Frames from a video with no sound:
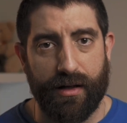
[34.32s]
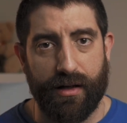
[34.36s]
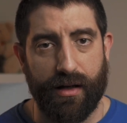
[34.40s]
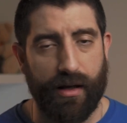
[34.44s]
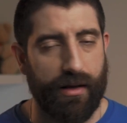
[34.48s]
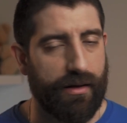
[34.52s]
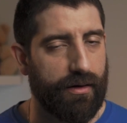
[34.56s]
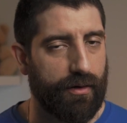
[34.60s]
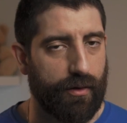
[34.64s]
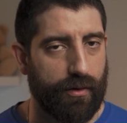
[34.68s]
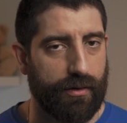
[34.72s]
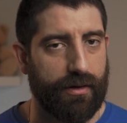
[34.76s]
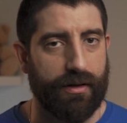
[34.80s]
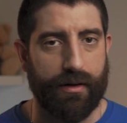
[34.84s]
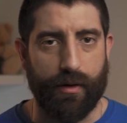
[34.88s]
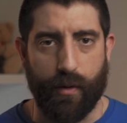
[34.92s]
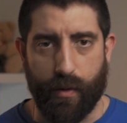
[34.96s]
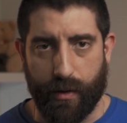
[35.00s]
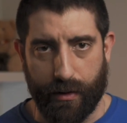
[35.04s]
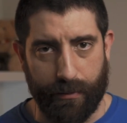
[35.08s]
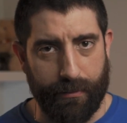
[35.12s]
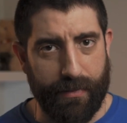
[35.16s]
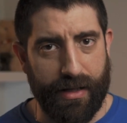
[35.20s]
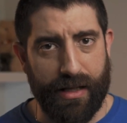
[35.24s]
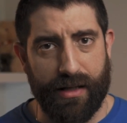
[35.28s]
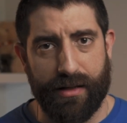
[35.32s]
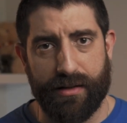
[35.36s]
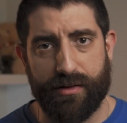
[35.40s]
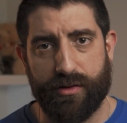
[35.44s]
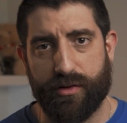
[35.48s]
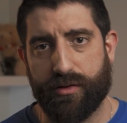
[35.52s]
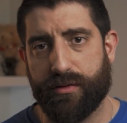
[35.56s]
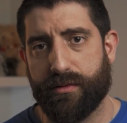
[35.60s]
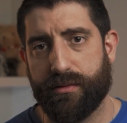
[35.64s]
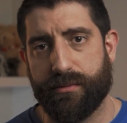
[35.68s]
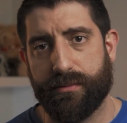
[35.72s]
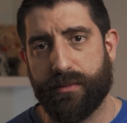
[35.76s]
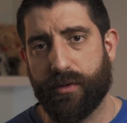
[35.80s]
either the Google Meet,
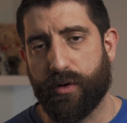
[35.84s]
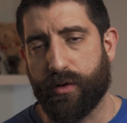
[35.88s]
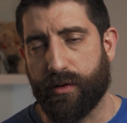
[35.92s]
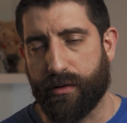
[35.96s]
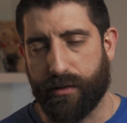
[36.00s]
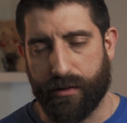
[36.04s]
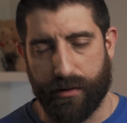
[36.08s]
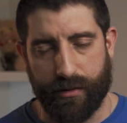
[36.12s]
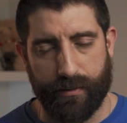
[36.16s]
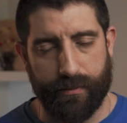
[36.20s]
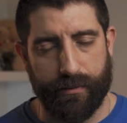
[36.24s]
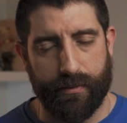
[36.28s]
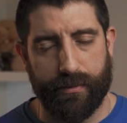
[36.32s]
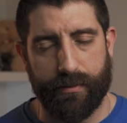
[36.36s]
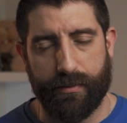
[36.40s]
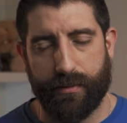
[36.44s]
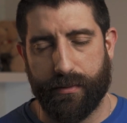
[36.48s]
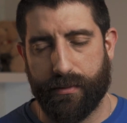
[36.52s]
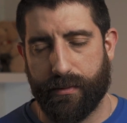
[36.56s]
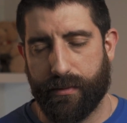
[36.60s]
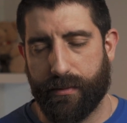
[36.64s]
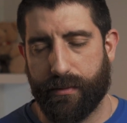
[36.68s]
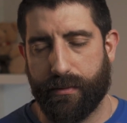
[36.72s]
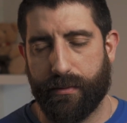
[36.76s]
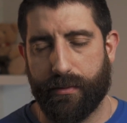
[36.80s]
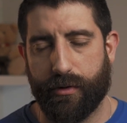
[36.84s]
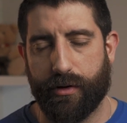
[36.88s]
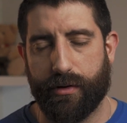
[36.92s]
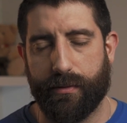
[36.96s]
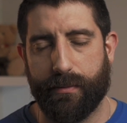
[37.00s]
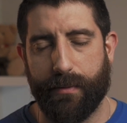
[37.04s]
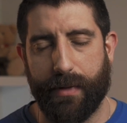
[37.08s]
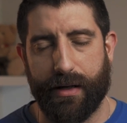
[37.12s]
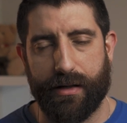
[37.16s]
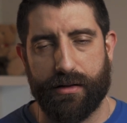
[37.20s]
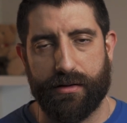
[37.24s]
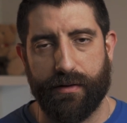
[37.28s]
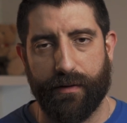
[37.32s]
Zoom, or
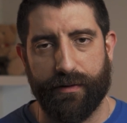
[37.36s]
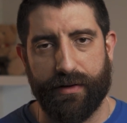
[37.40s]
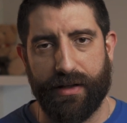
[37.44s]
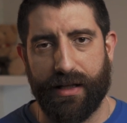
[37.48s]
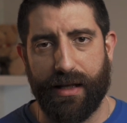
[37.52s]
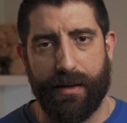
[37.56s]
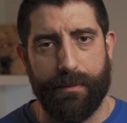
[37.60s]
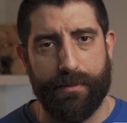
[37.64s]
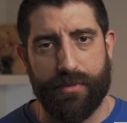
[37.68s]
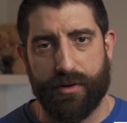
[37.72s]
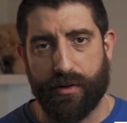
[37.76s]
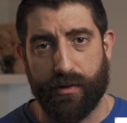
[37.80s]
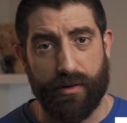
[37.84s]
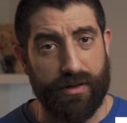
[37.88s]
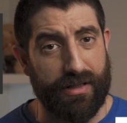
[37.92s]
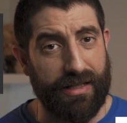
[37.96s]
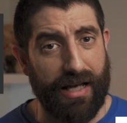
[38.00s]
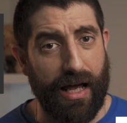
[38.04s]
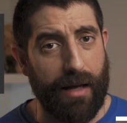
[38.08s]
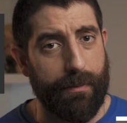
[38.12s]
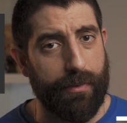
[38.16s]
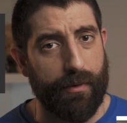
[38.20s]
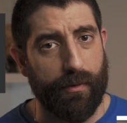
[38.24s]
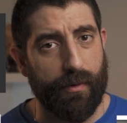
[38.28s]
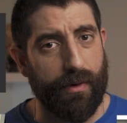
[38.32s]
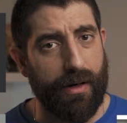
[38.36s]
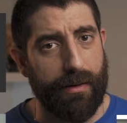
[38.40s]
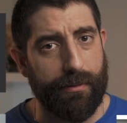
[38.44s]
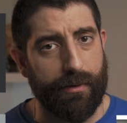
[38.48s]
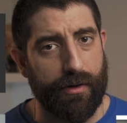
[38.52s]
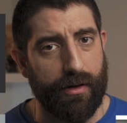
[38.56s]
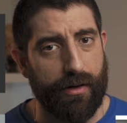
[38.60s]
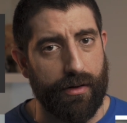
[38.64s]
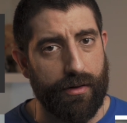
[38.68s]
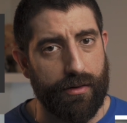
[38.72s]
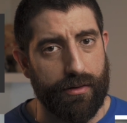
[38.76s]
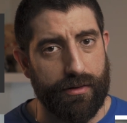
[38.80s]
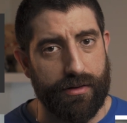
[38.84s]
Microsoft Teams, or Skype, or whatever
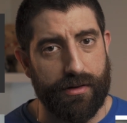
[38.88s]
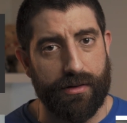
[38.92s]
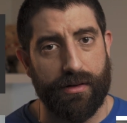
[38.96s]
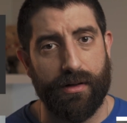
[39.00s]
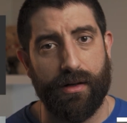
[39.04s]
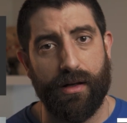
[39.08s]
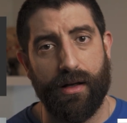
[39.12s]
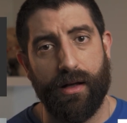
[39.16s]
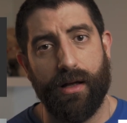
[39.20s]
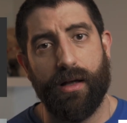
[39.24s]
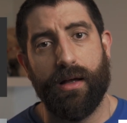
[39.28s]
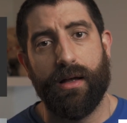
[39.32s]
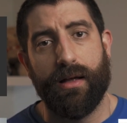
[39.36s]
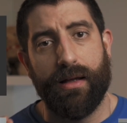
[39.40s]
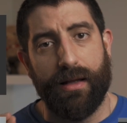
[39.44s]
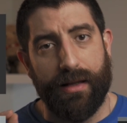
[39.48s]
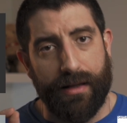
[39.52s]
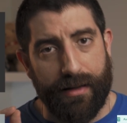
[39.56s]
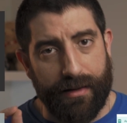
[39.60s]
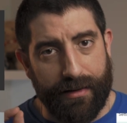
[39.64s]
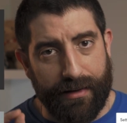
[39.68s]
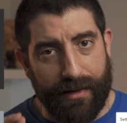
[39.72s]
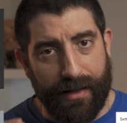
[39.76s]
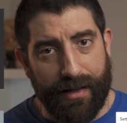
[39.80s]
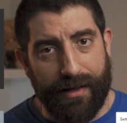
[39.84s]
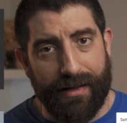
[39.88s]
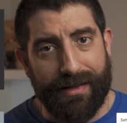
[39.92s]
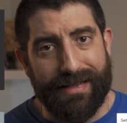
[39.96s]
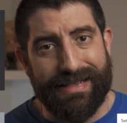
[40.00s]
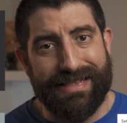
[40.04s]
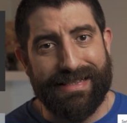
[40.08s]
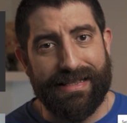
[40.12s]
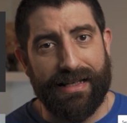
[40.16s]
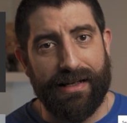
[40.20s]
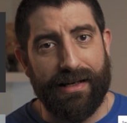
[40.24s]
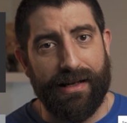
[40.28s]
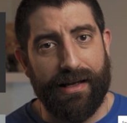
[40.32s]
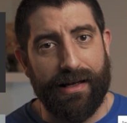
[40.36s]
you use. Then
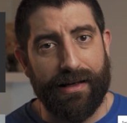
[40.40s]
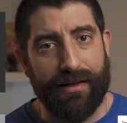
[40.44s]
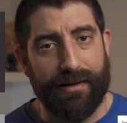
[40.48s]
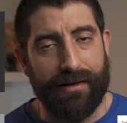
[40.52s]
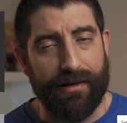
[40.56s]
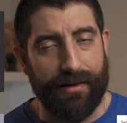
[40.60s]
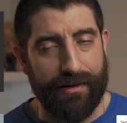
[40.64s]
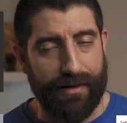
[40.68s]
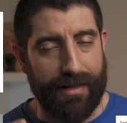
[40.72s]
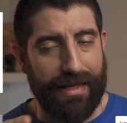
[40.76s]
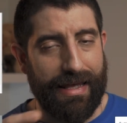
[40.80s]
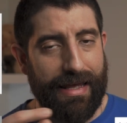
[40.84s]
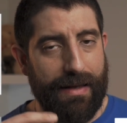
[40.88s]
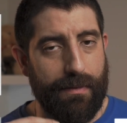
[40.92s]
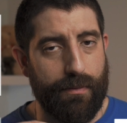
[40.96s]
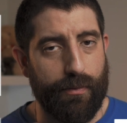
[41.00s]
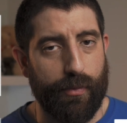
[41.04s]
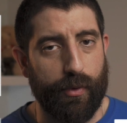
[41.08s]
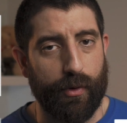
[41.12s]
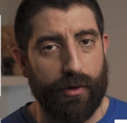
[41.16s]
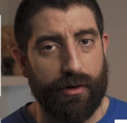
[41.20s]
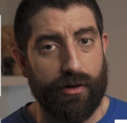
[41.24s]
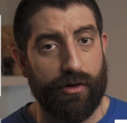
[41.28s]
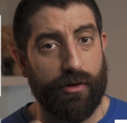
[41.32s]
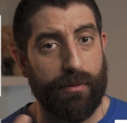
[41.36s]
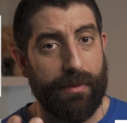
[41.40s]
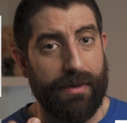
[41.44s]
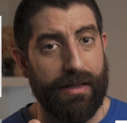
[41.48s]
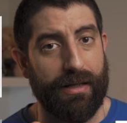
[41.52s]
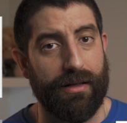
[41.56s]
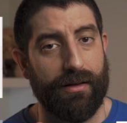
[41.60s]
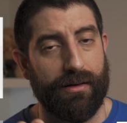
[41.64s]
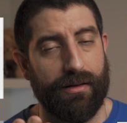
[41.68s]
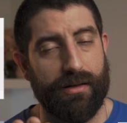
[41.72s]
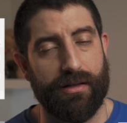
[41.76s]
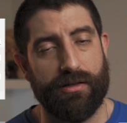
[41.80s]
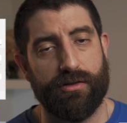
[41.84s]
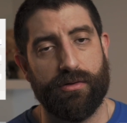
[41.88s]
select the input to
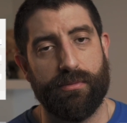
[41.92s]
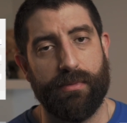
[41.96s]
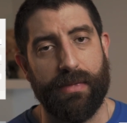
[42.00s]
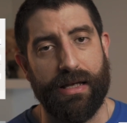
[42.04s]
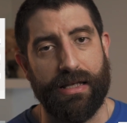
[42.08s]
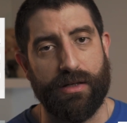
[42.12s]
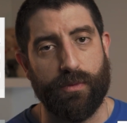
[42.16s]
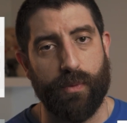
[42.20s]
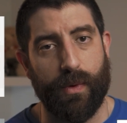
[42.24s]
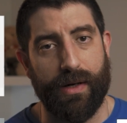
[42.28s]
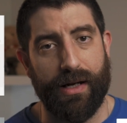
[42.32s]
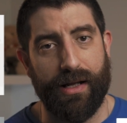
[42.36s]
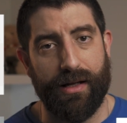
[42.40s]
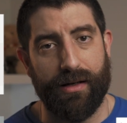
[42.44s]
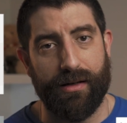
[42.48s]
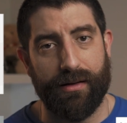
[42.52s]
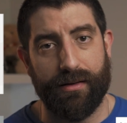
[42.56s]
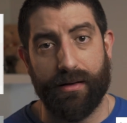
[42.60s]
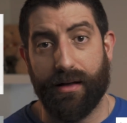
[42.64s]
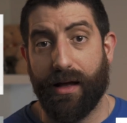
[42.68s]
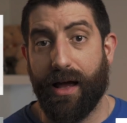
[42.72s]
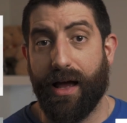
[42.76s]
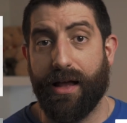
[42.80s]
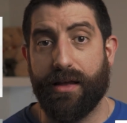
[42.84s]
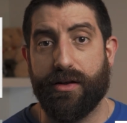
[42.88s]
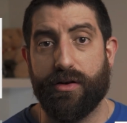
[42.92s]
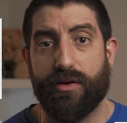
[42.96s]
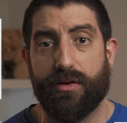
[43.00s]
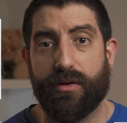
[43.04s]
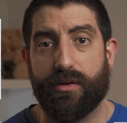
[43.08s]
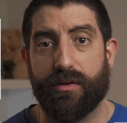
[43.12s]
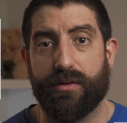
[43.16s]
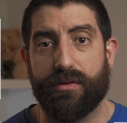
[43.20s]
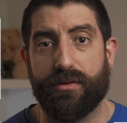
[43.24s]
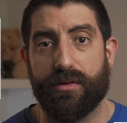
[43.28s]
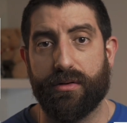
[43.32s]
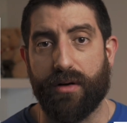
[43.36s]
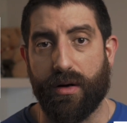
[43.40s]
be the Zoom H1n, and you're
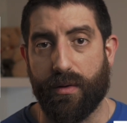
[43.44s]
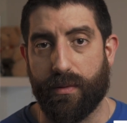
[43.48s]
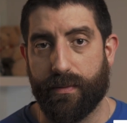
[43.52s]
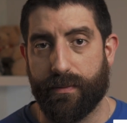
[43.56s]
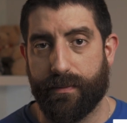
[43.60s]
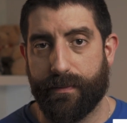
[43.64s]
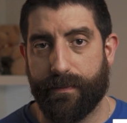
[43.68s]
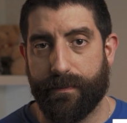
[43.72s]
good to go.